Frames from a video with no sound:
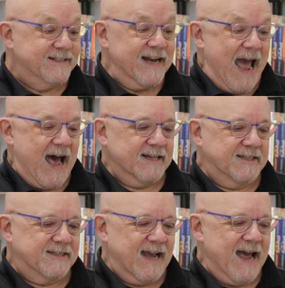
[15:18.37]
Dad
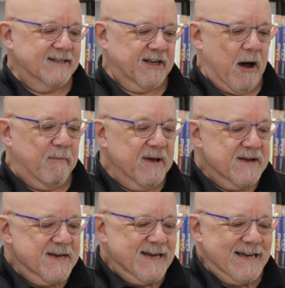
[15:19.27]
stands up.
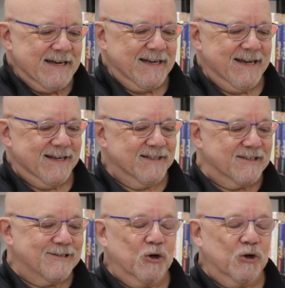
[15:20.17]
It is